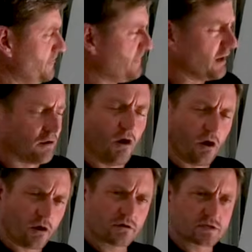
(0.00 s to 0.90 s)
there
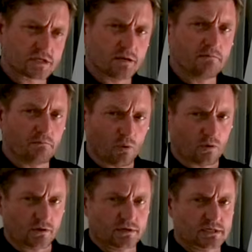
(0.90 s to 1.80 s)
are some
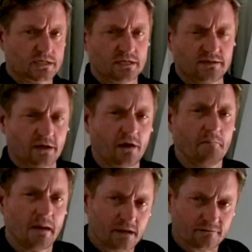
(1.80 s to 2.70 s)
boards that are
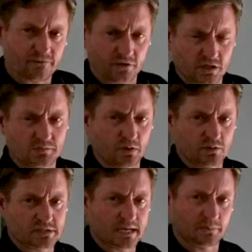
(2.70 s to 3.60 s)
meant for
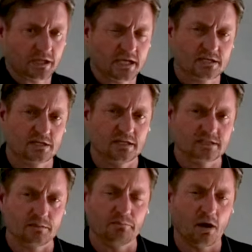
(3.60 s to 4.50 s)
exposed application.
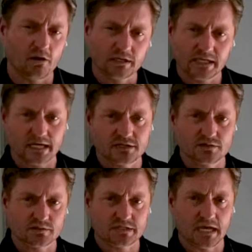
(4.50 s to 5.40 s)
That's a
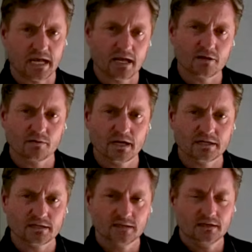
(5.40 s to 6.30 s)
polyisocyanurate.
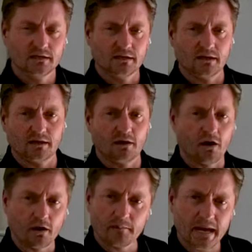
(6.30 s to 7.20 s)

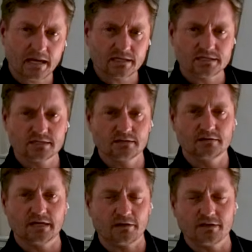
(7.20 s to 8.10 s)
Armax
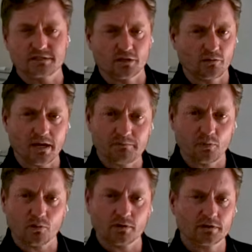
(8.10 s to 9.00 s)
carries a great
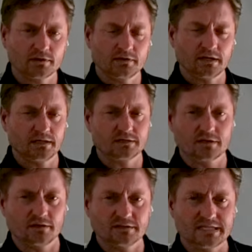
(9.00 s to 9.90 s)
board. It's
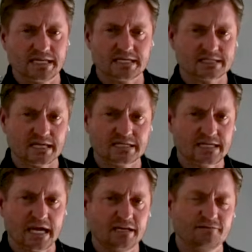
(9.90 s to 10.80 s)
called TSX
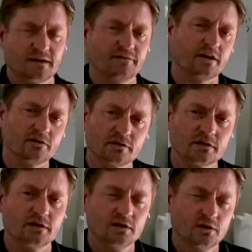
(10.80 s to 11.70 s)

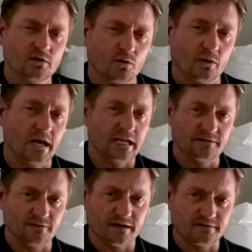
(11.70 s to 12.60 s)
8500 or
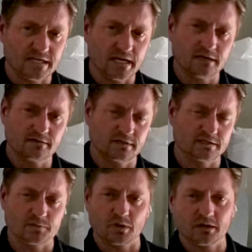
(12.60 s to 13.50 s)
8510.
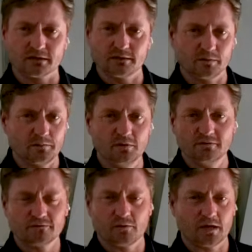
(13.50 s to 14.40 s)
That's a product that we
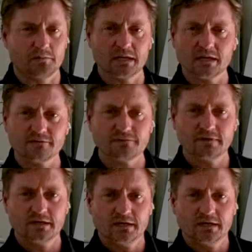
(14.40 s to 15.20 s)
move quite a bit of.